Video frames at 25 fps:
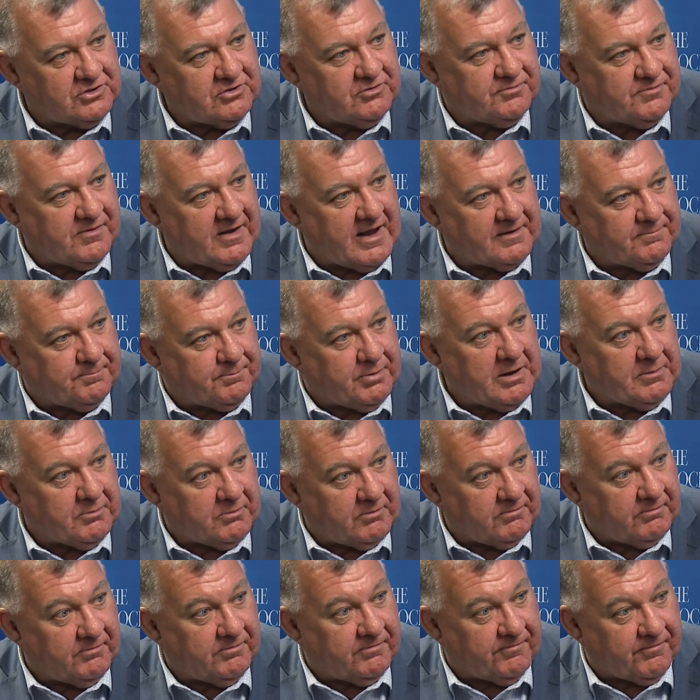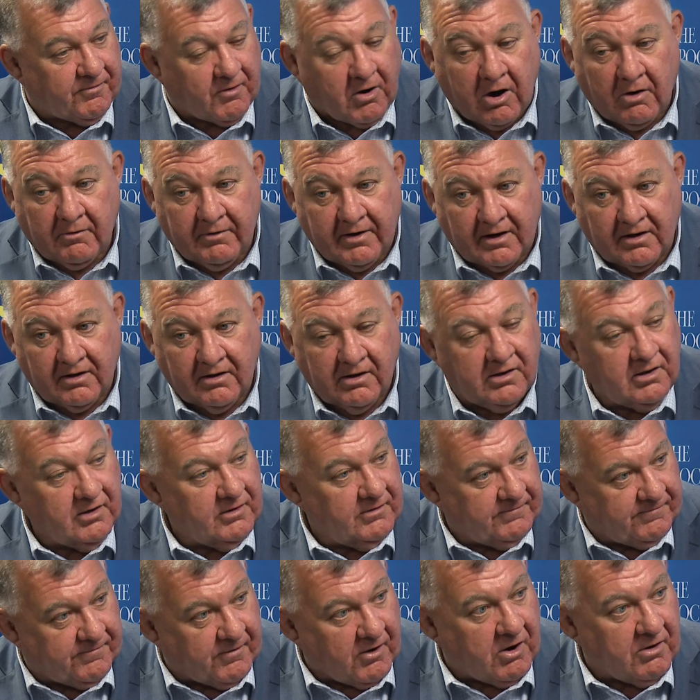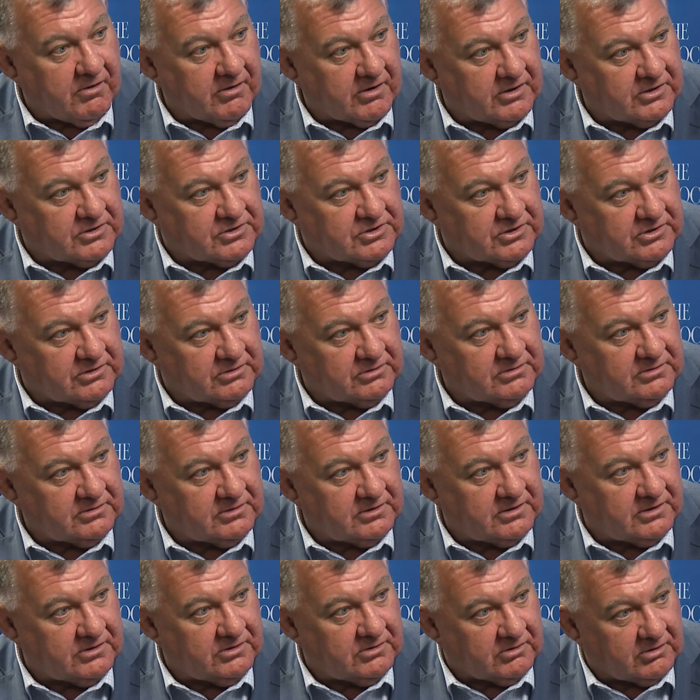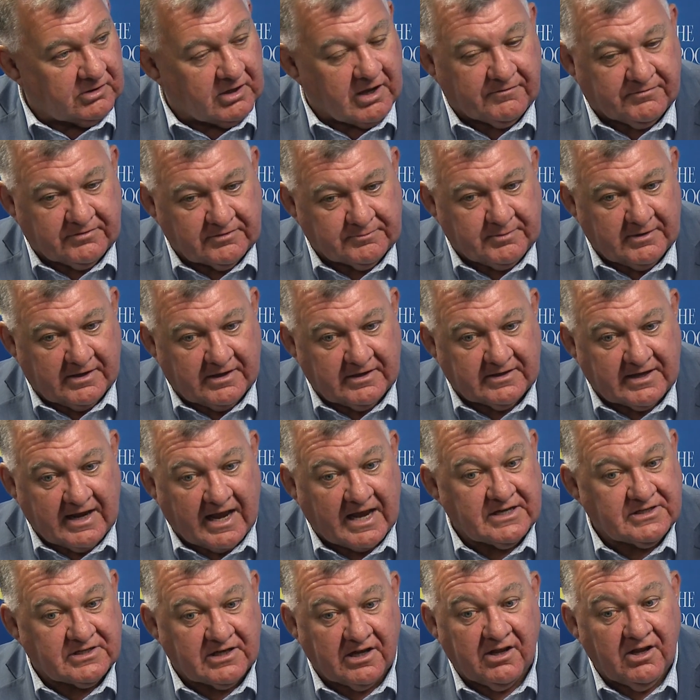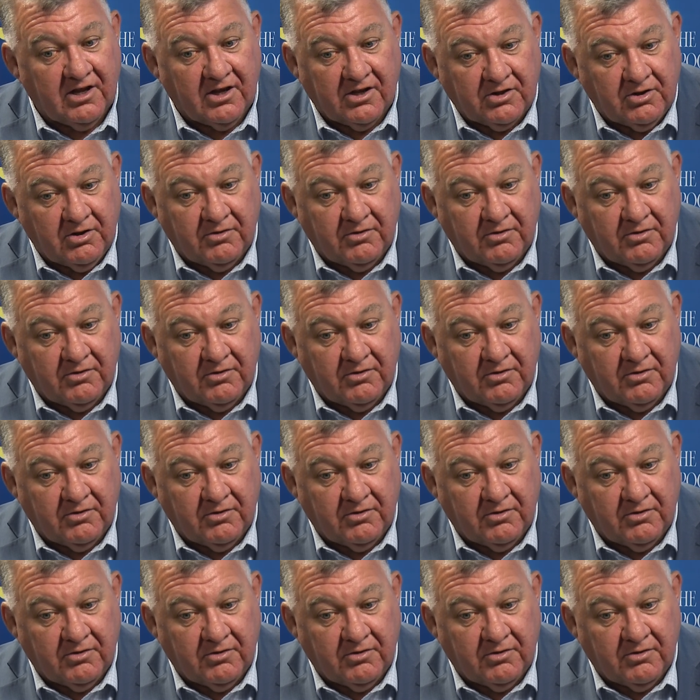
you've had people firing at you and your life has been in danger,